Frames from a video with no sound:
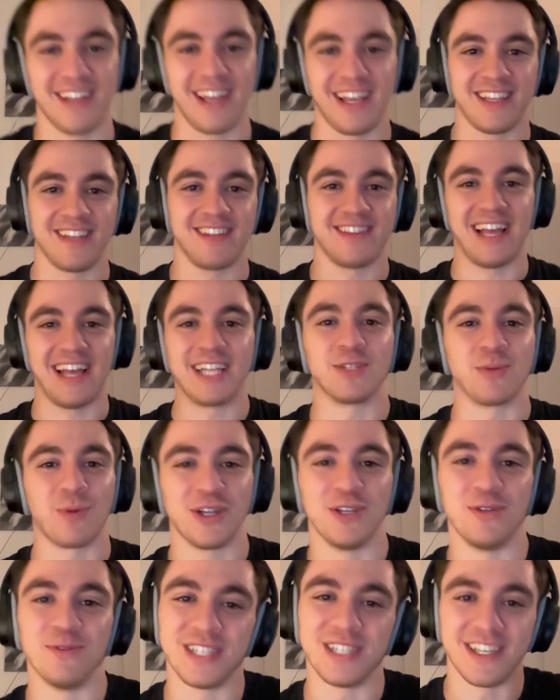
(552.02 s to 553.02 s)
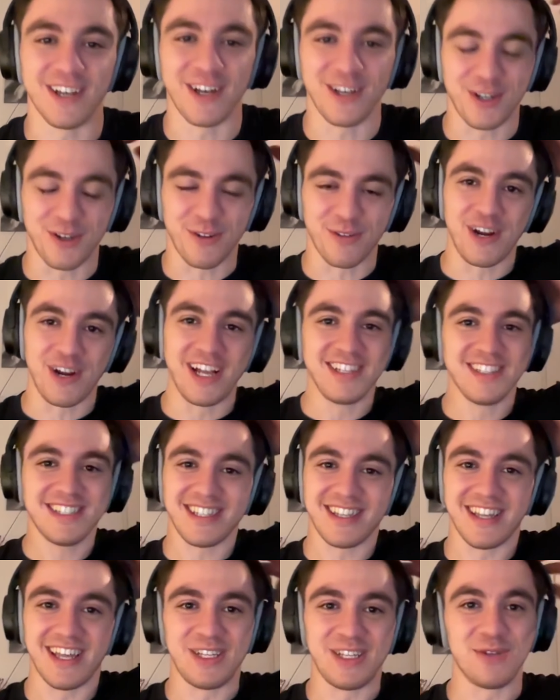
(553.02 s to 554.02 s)
like that's where you see all your friends,
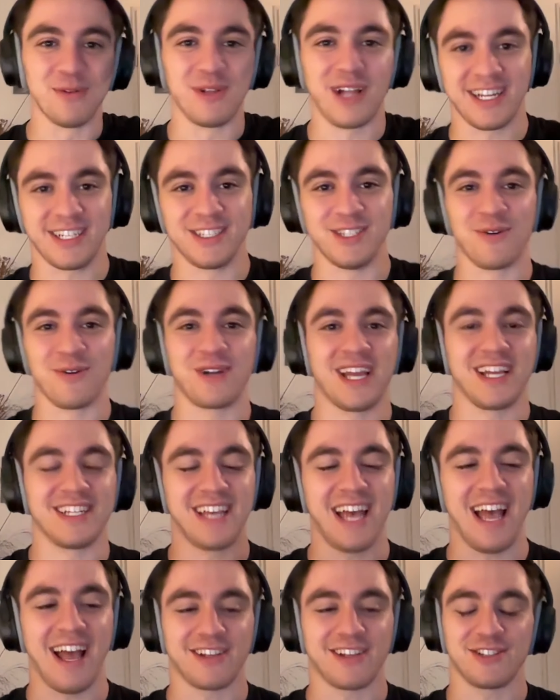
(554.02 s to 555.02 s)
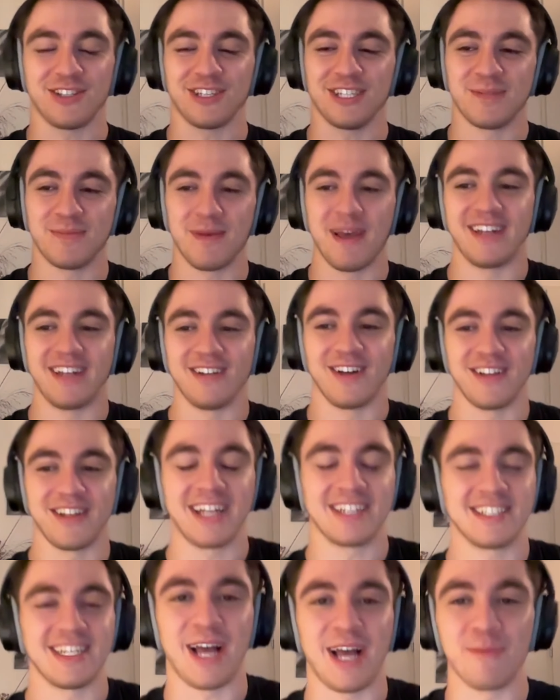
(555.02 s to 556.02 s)
and then you like don't get yeah. to actually spend all
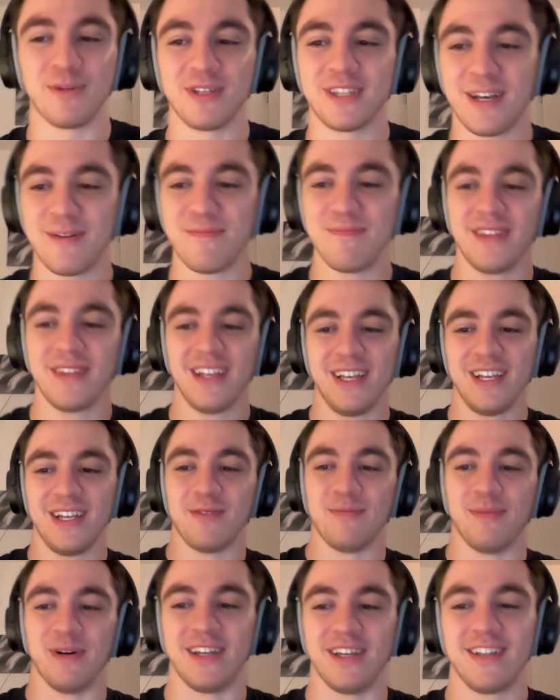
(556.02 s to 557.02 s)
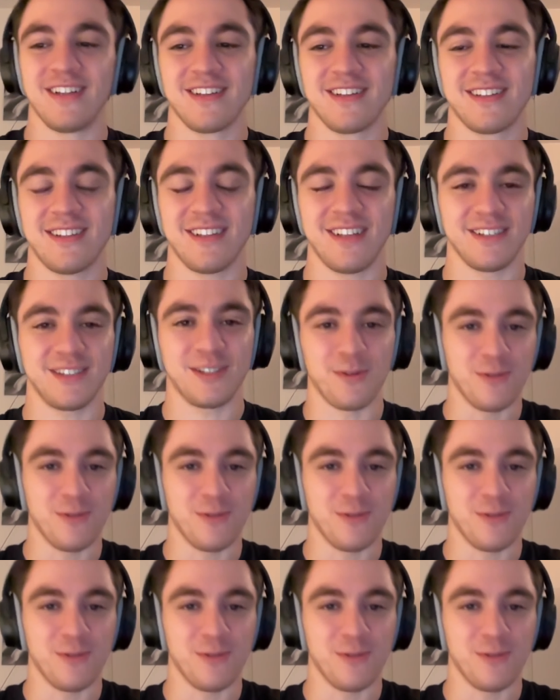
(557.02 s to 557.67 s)
that time with them. Yeah. But that's